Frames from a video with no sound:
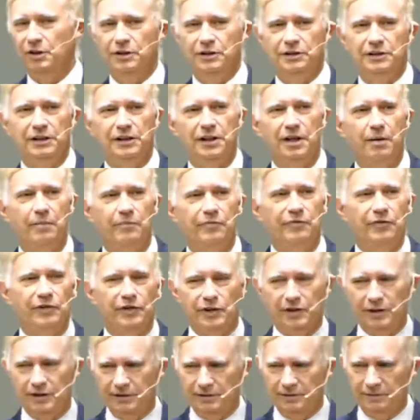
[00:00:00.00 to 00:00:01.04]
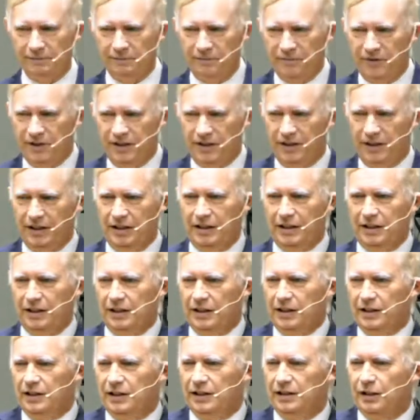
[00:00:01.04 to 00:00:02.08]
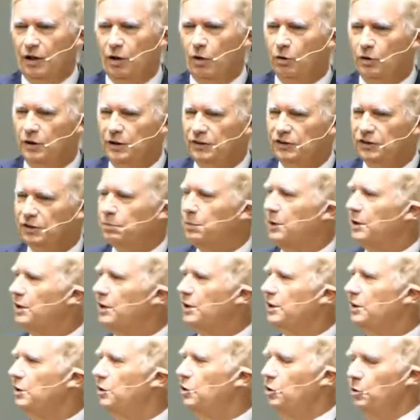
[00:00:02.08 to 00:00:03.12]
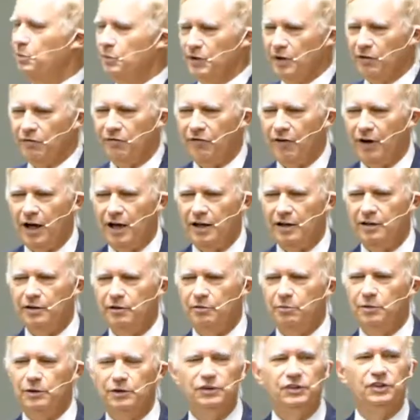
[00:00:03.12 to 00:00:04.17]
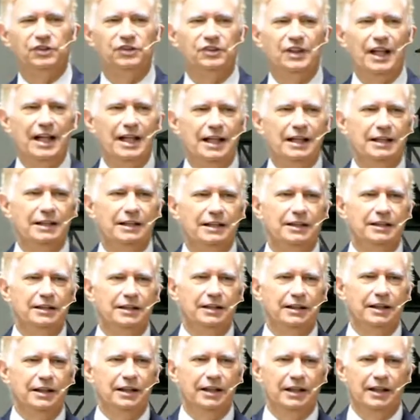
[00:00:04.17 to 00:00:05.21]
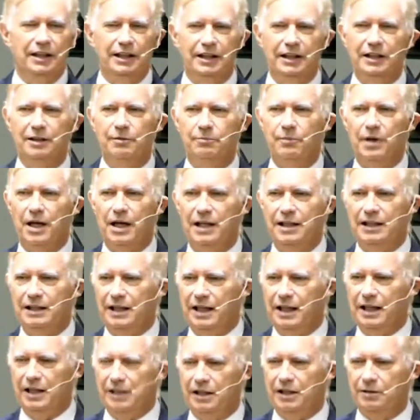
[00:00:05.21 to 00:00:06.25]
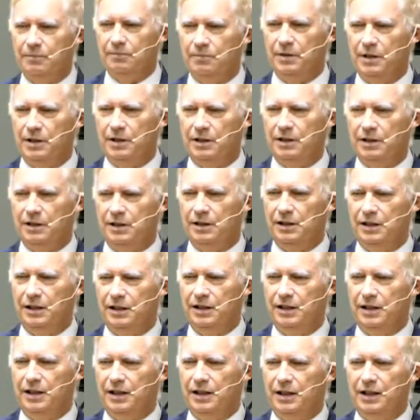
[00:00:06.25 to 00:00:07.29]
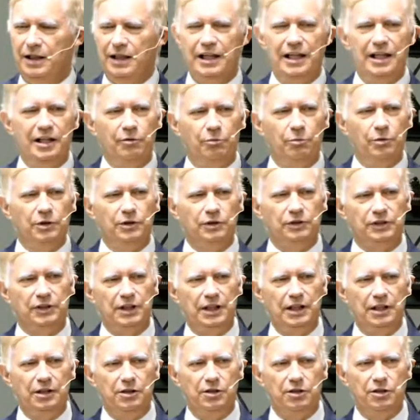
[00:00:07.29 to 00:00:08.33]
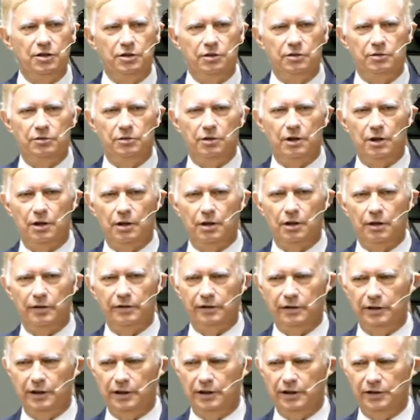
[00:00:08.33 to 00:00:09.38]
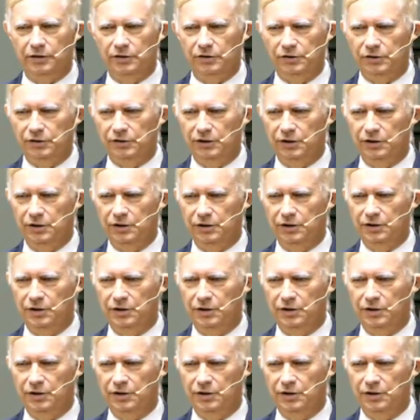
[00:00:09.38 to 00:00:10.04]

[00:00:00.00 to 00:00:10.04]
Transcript: called the comforter, the Holy Spirit, whom the Father will send in my name, he will teach you all things